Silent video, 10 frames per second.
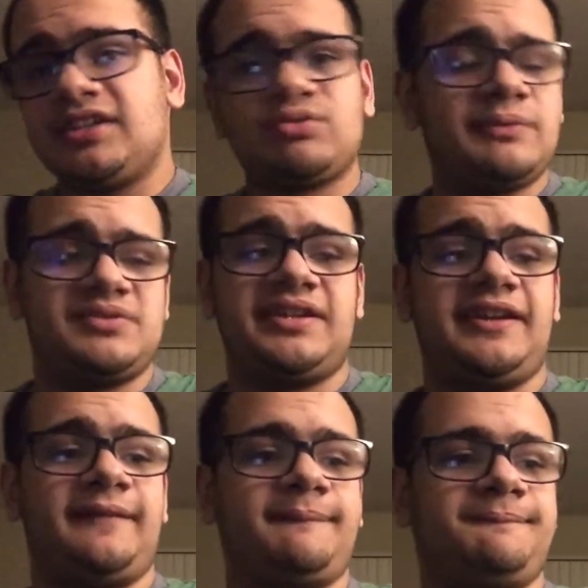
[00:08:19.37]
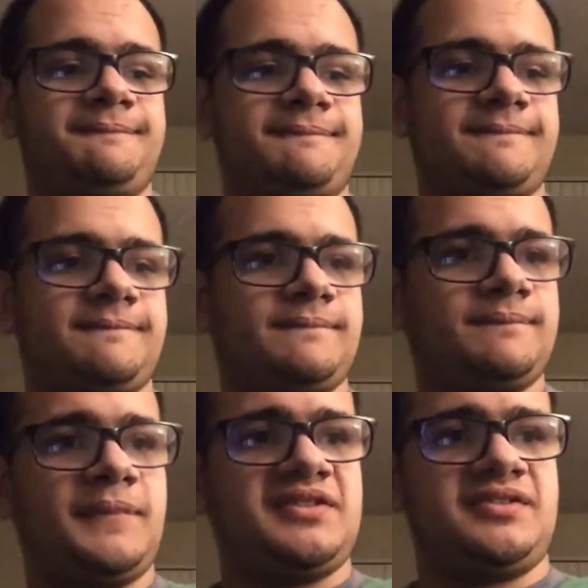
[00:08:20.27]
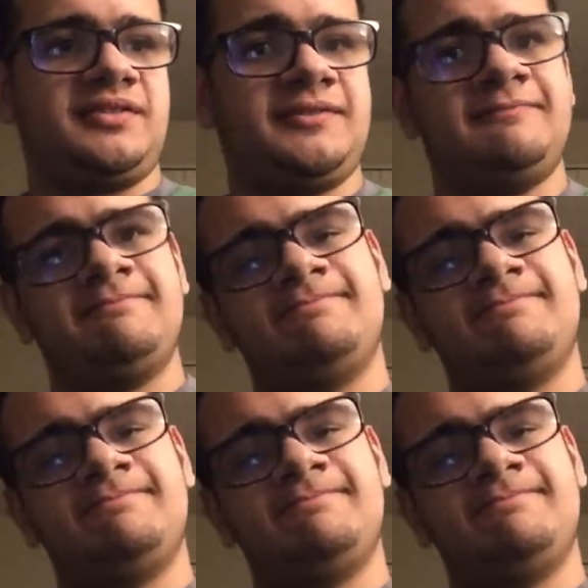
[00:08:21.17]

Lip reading: That's what I'm saying, basically.